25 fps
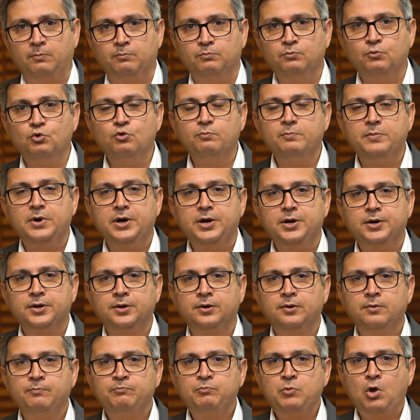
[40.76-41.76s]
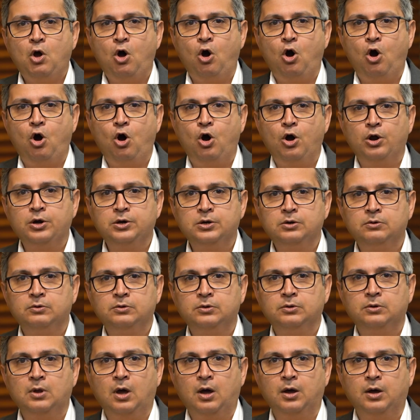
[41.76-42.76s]
movement
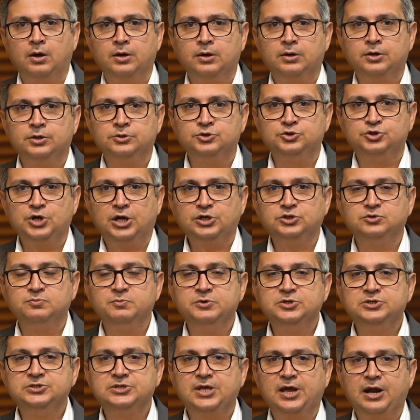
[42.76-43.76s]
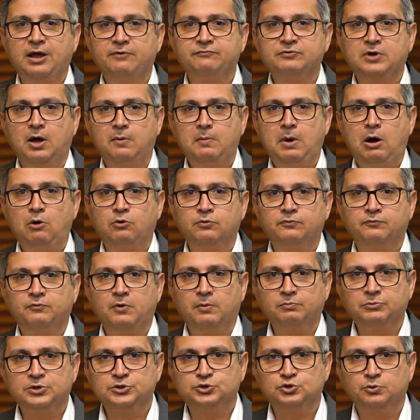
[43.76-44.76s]
on judgments that have come out
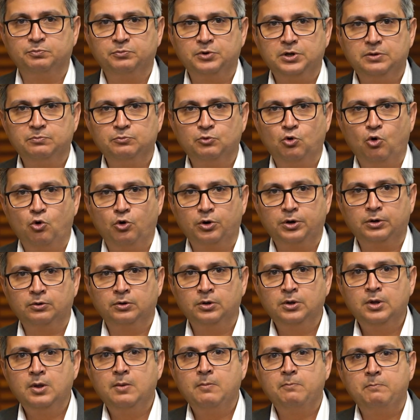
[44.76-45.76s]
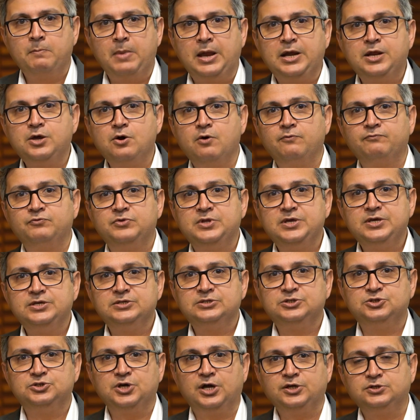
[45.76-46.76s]
from the Supreme Court. Many of
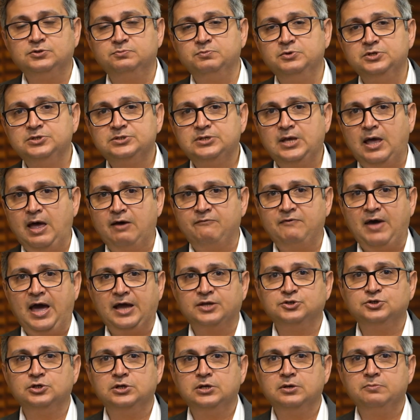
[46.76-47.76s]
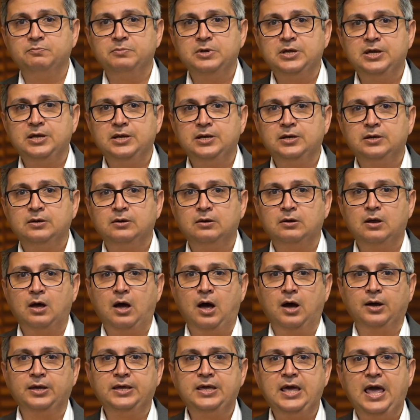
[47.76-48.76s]
these judgments have actually been
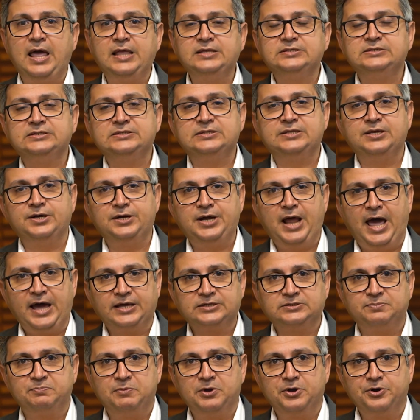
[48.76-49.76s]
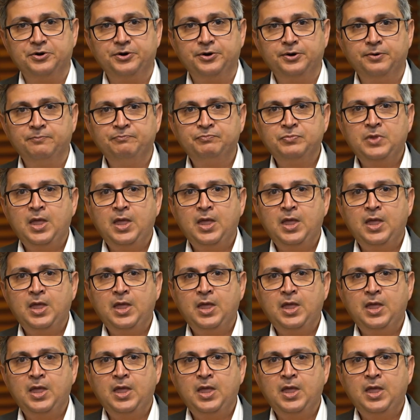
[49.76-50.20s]
against the taxpayer,